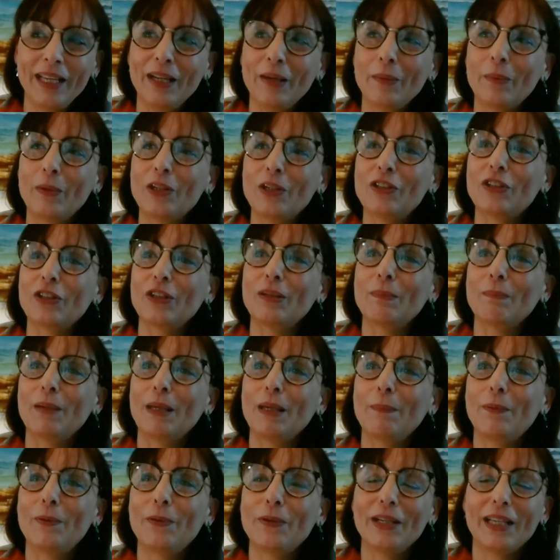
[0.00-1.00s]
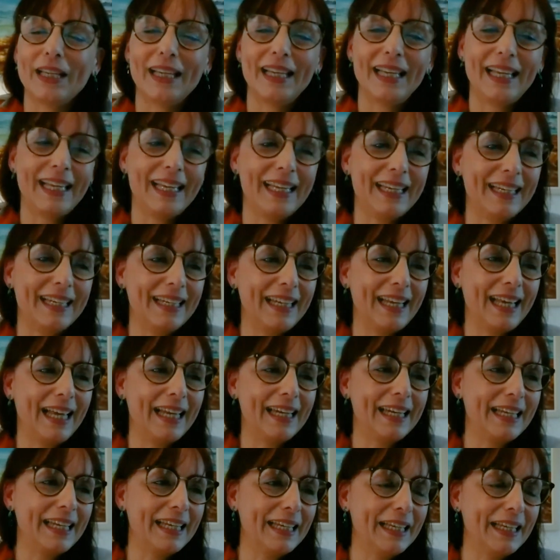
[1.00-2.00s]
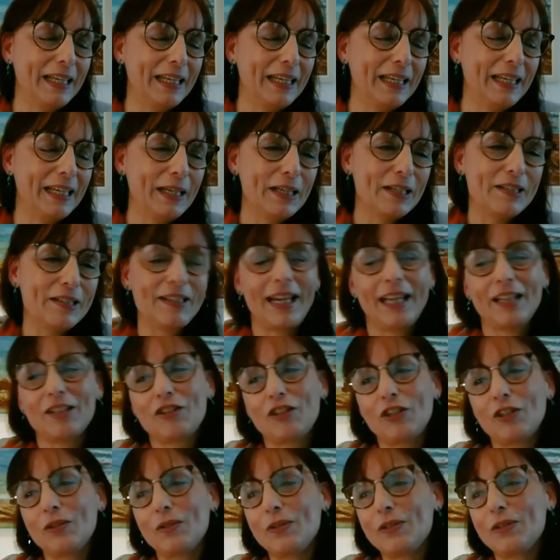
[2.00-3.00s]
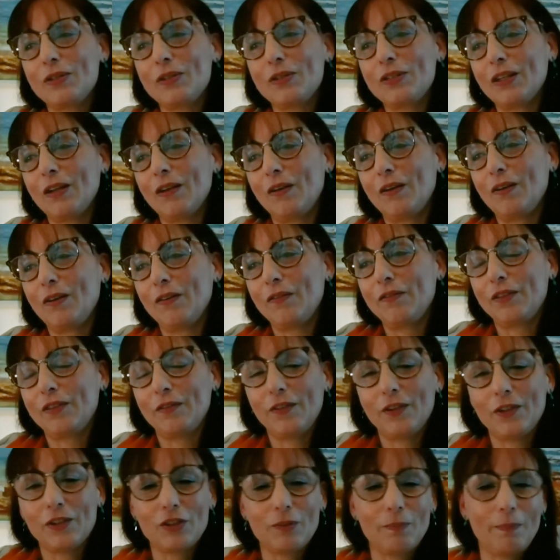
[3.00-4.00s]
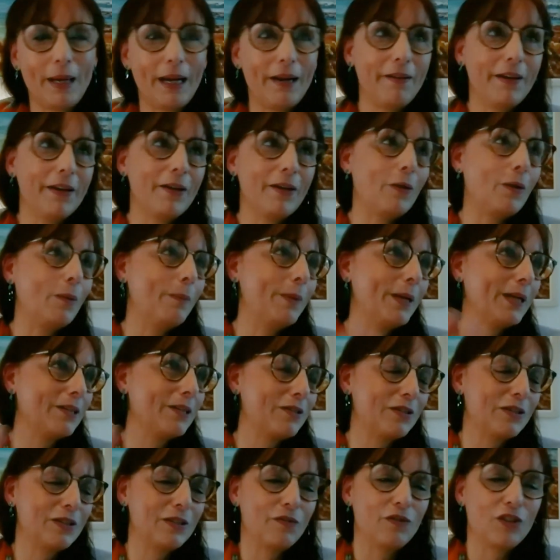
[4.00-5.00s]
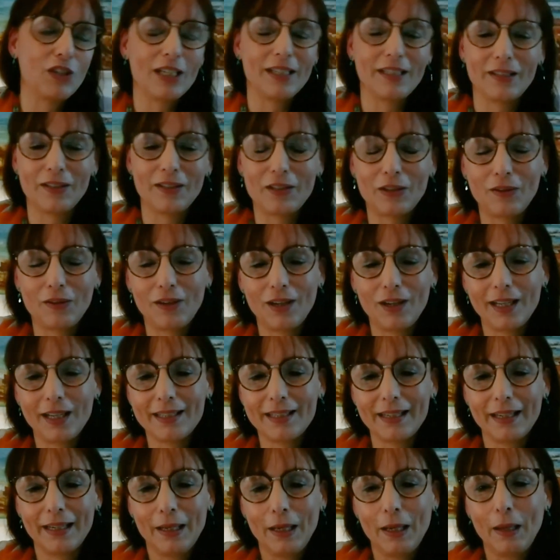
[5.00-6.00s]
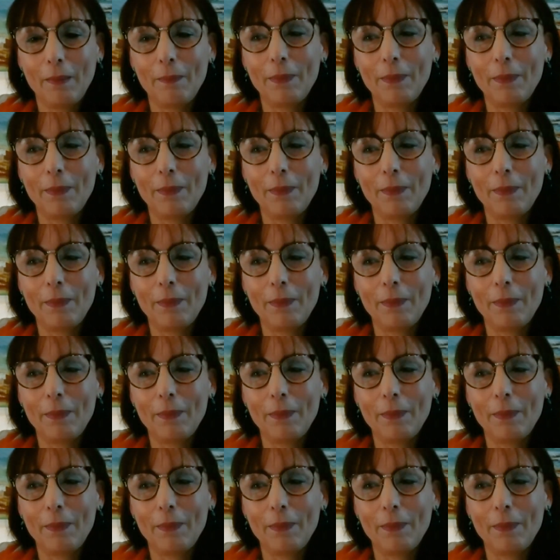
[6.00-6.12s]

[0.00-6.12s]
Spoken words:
We shouldn't be putting in any statues of the Virgin Mary or pictures of Jesus Christ,